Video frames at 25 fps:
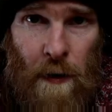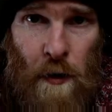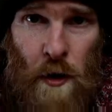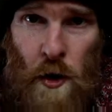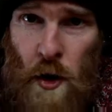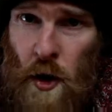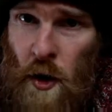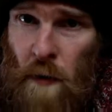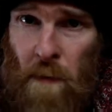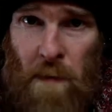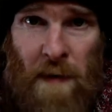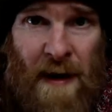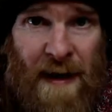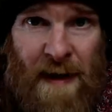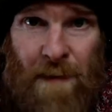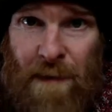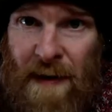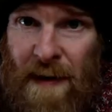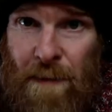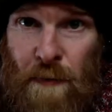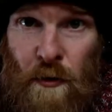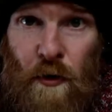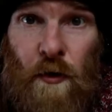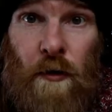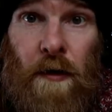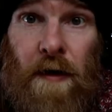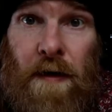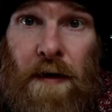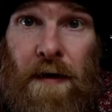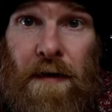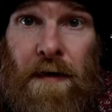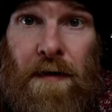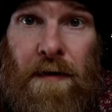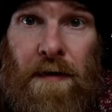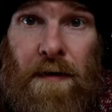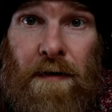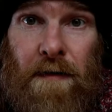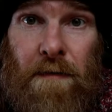Not many people
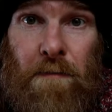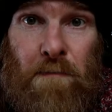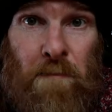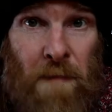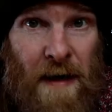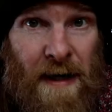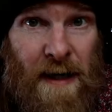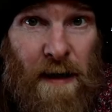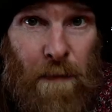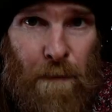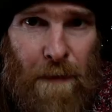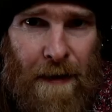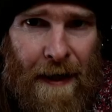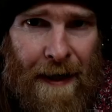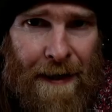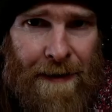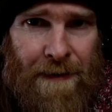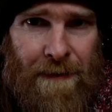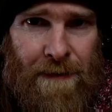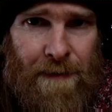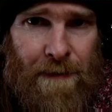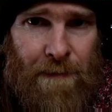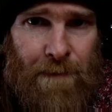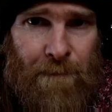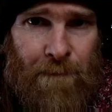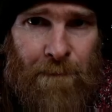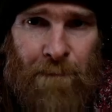make blaand,